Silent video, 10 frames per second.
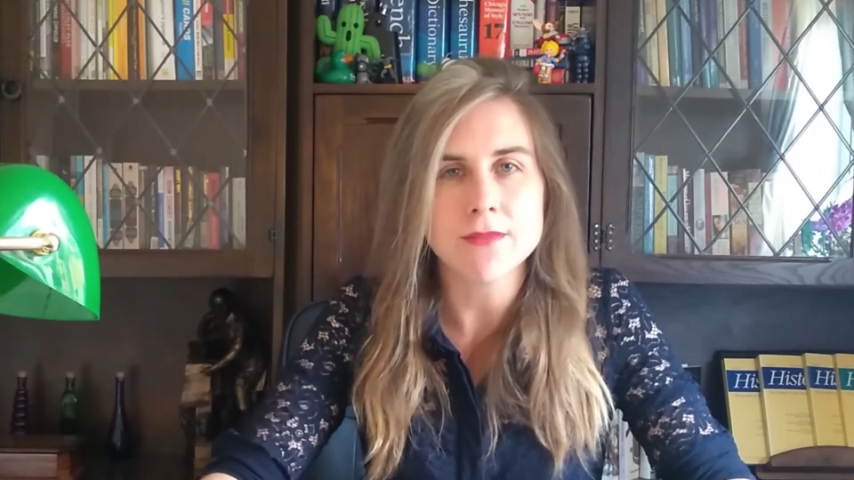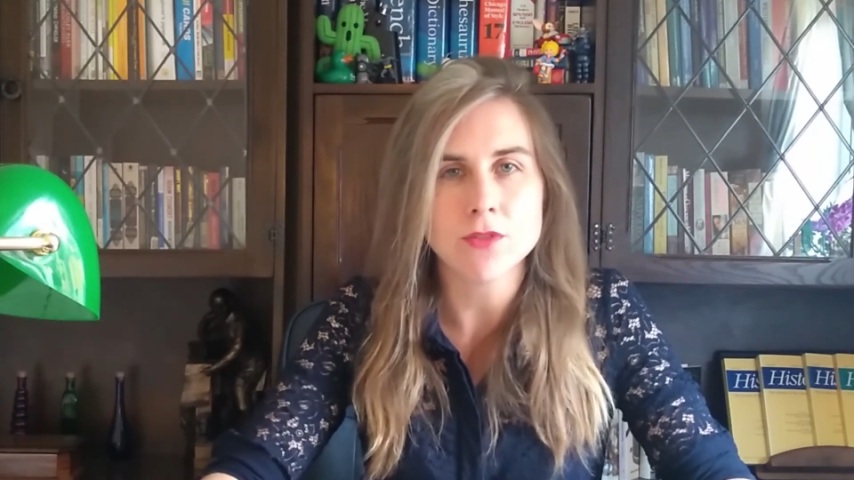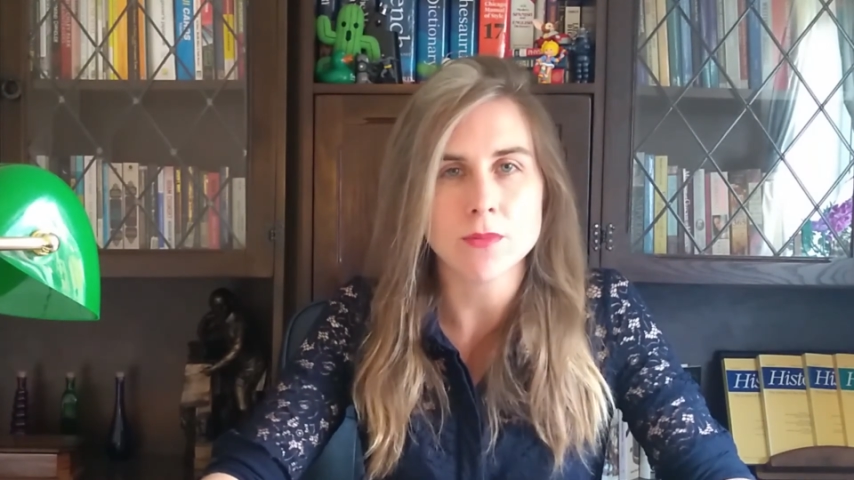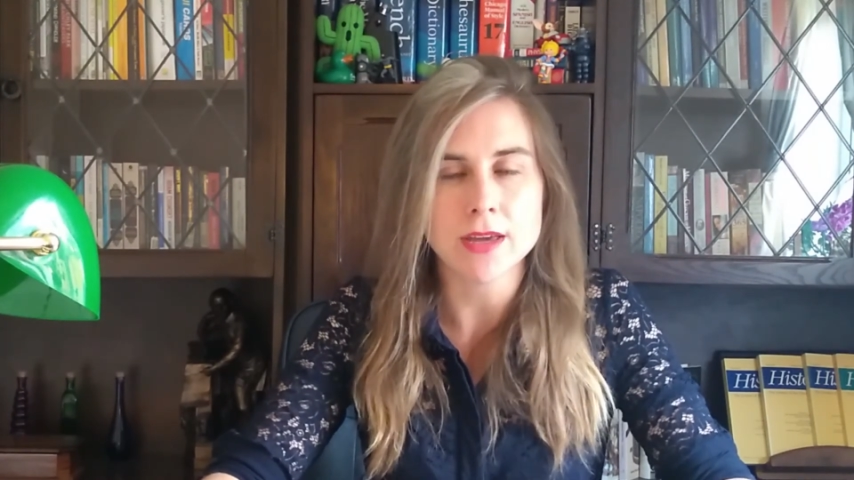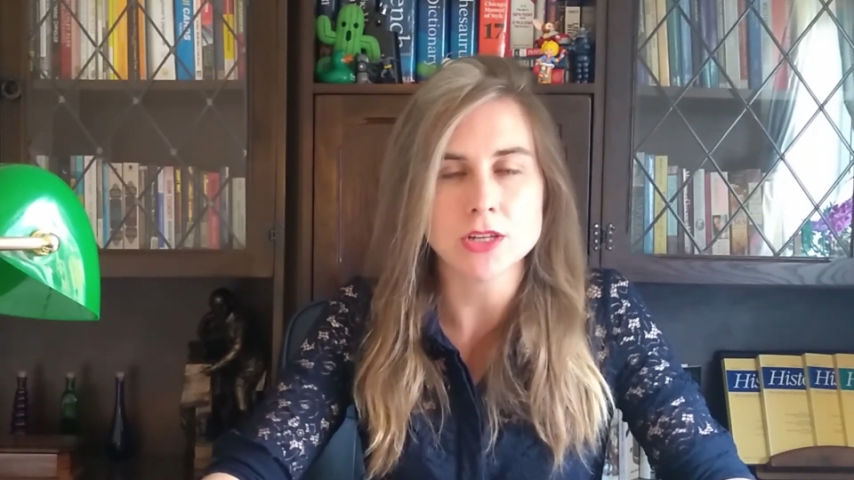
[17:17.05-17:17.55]

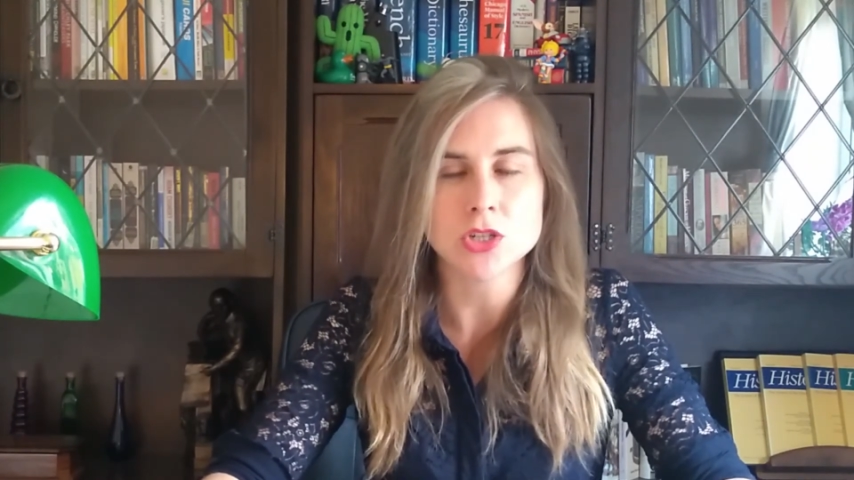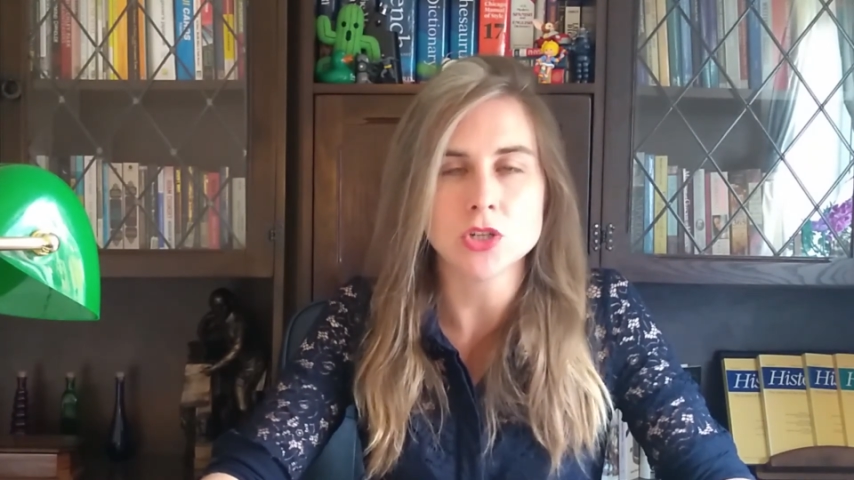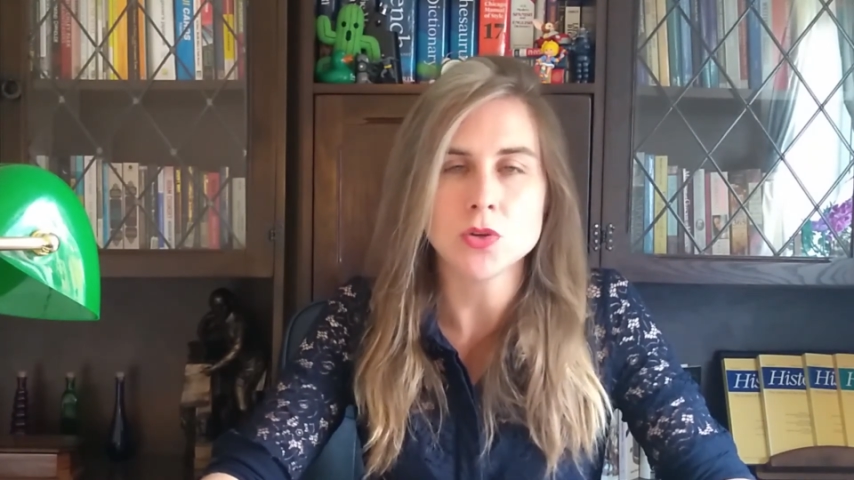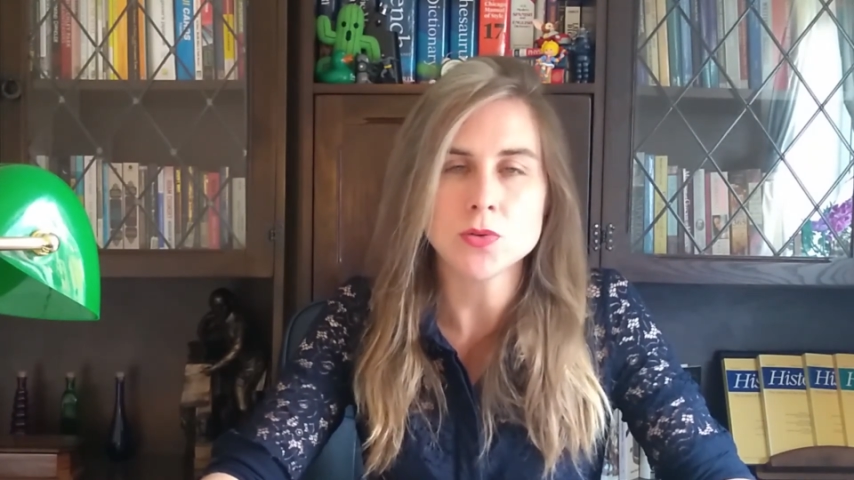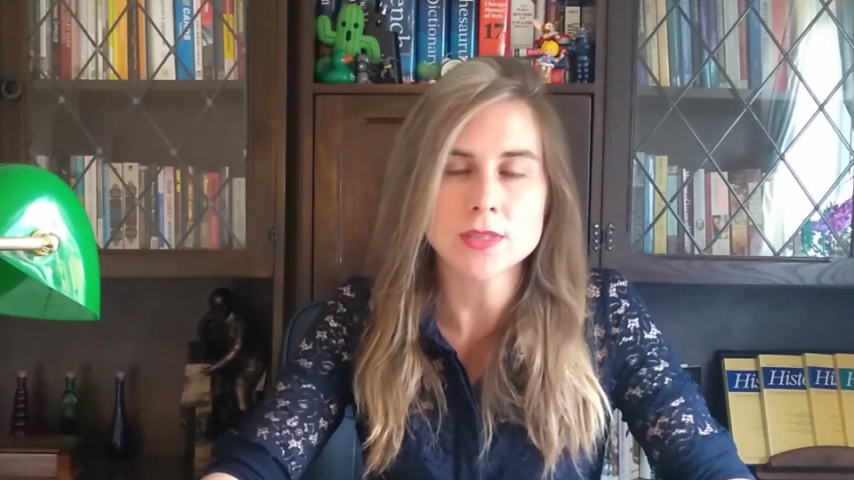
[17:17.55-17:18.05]

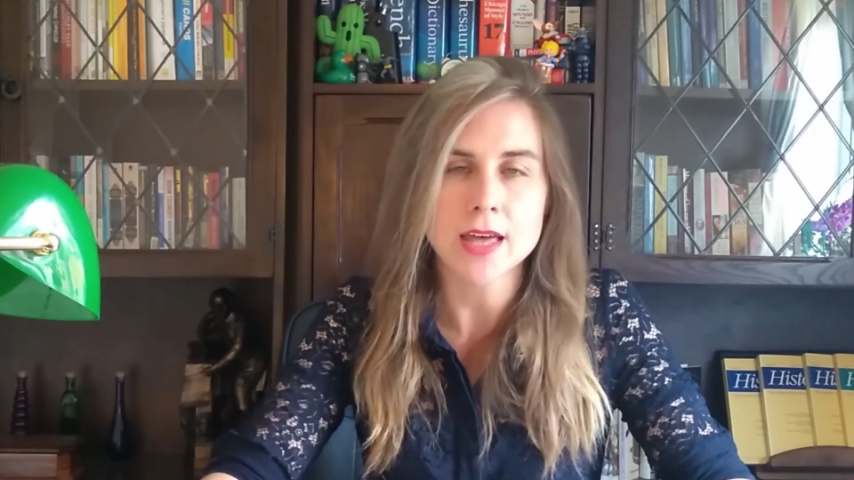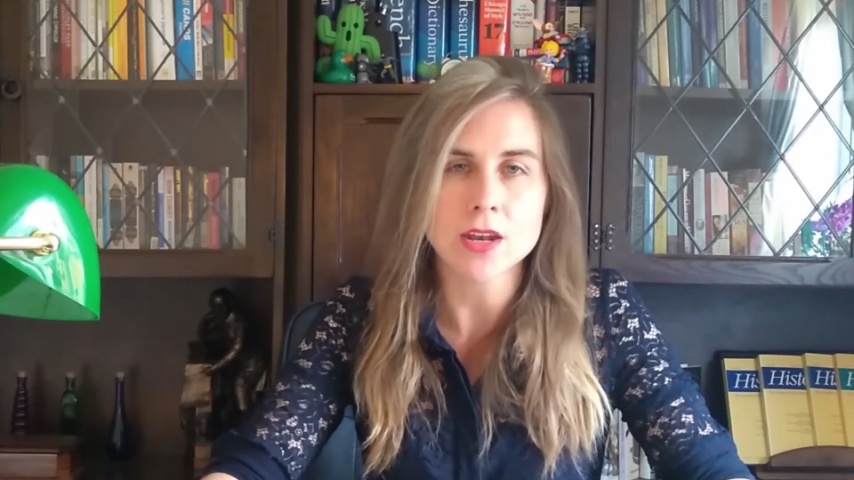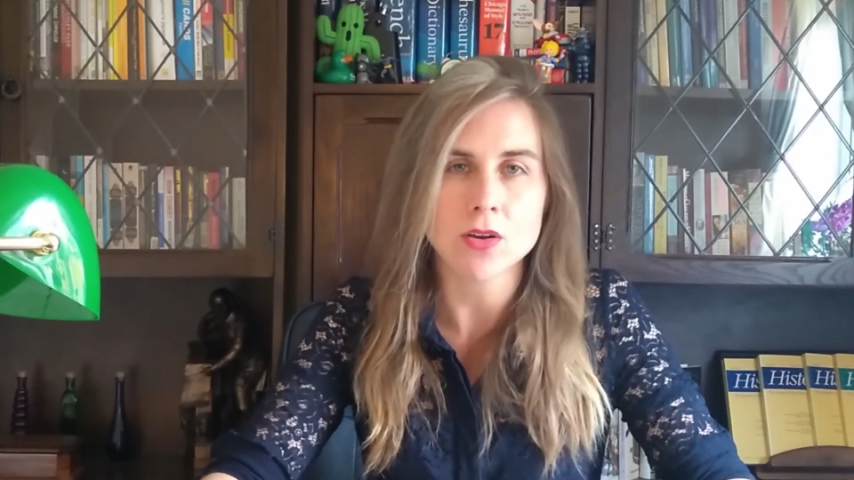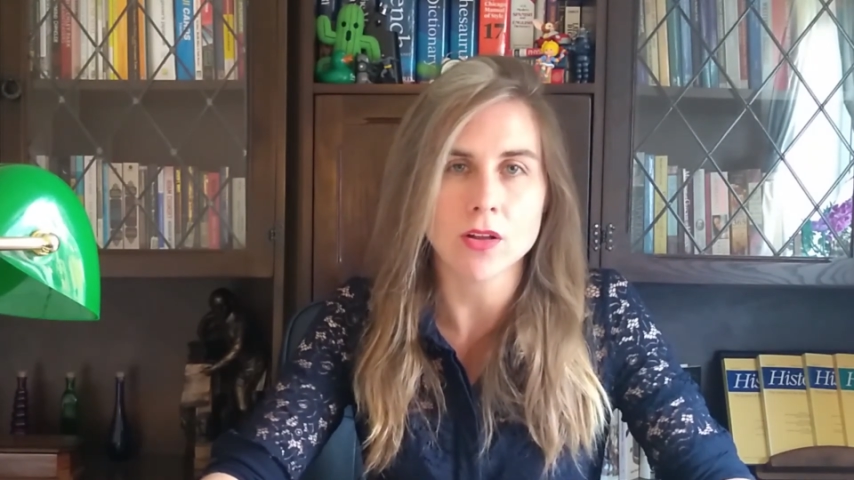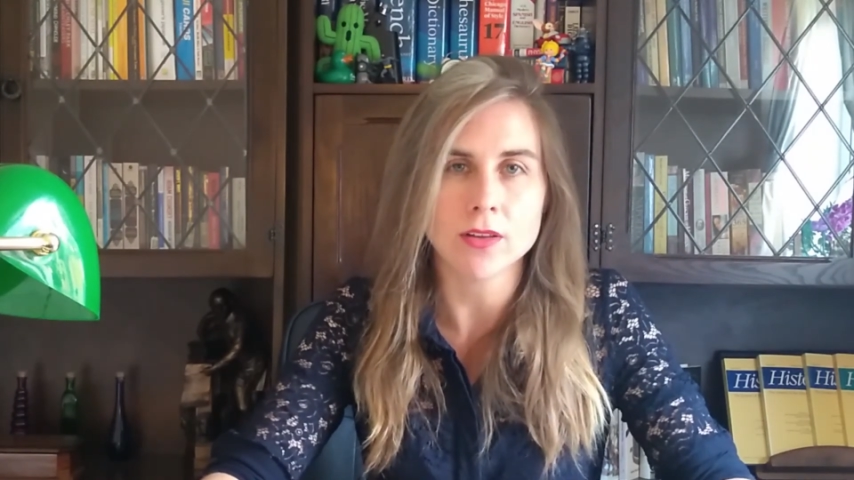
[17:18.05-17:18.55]
information, use
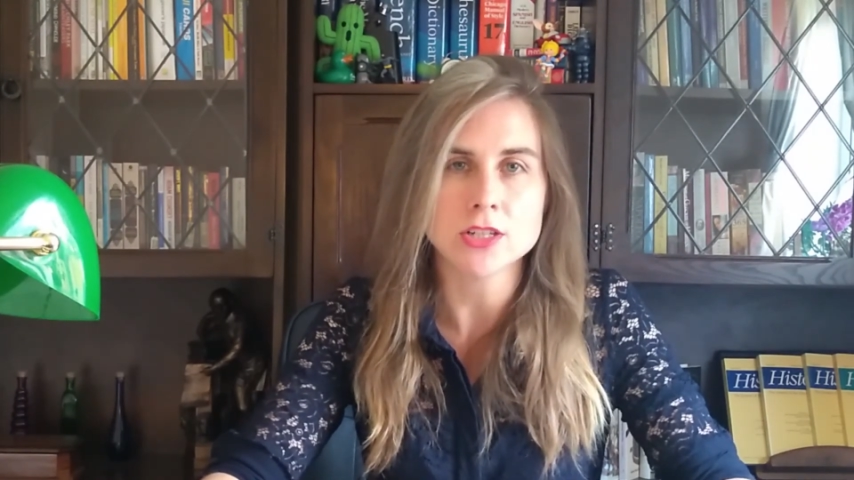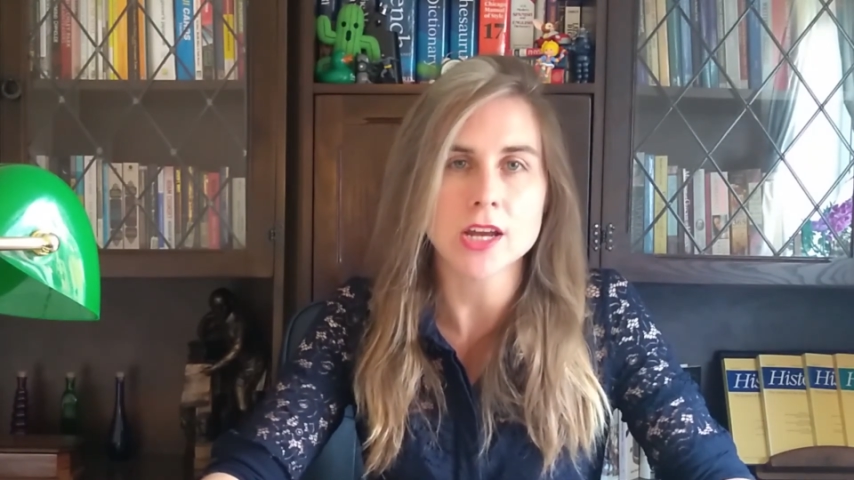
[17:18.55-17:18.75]
that knowledge,